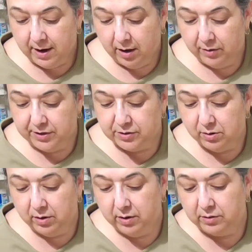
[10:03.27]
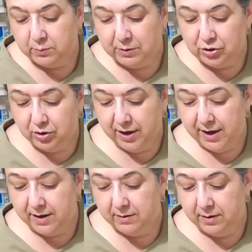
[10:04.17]
All of these are those pressure
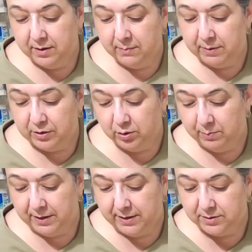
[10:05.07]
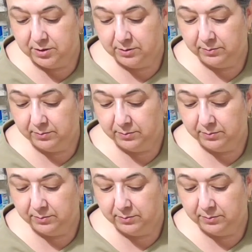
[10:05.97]
canned pinto beans.